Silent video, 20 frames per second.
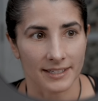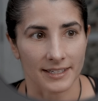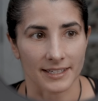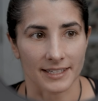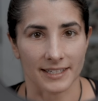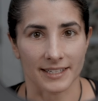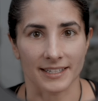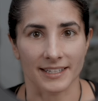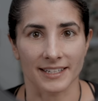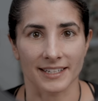
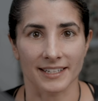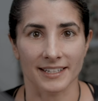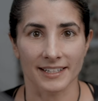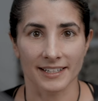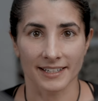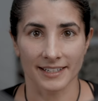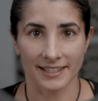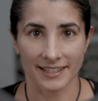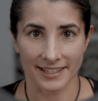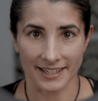E,
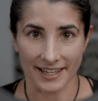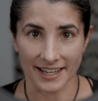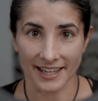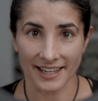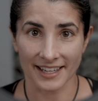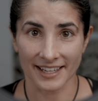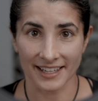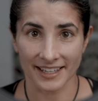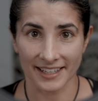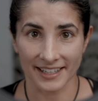
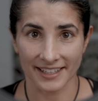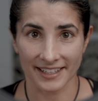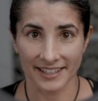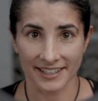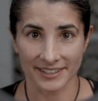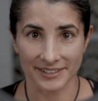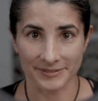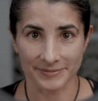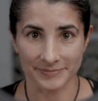A.